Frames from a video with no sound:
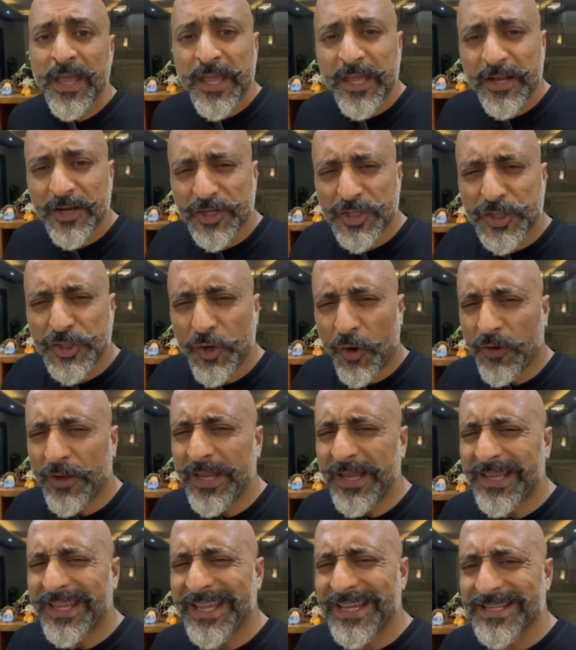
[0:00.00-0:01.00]
In a
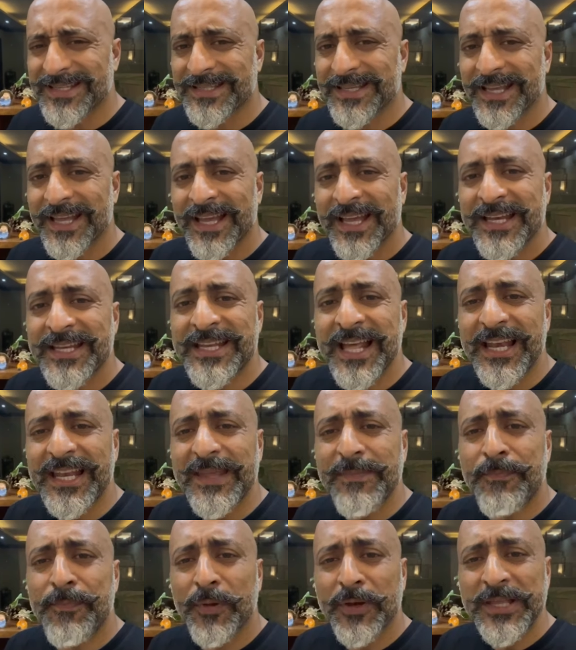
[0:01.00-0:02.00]
shocking case,
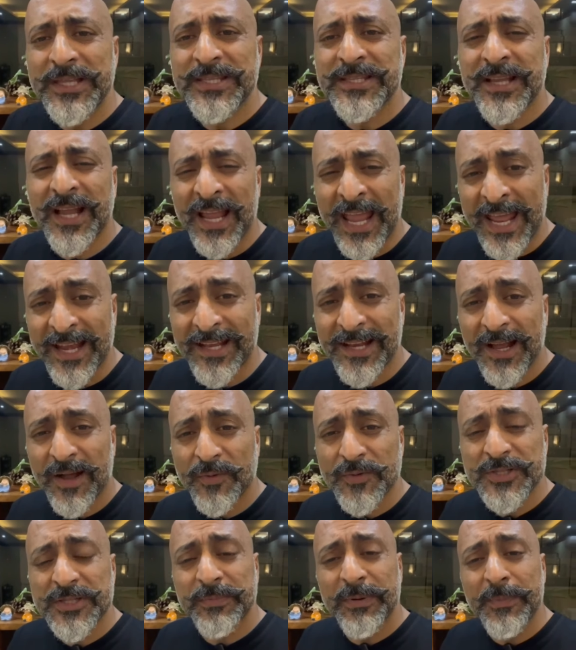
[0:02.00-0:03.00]
Delhi Police Head
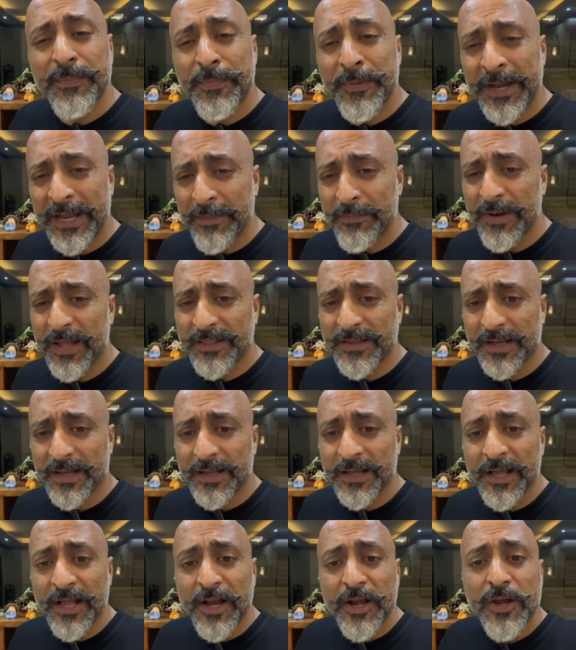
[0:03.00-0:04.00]
Constable Prem
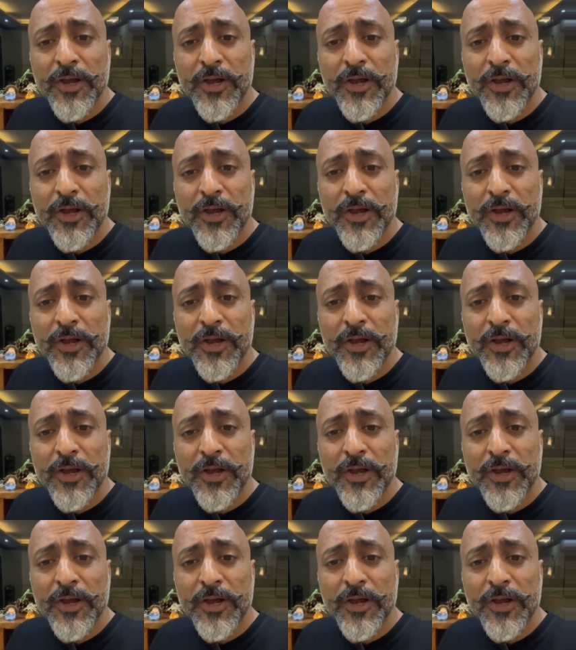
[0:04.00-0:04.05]
Lata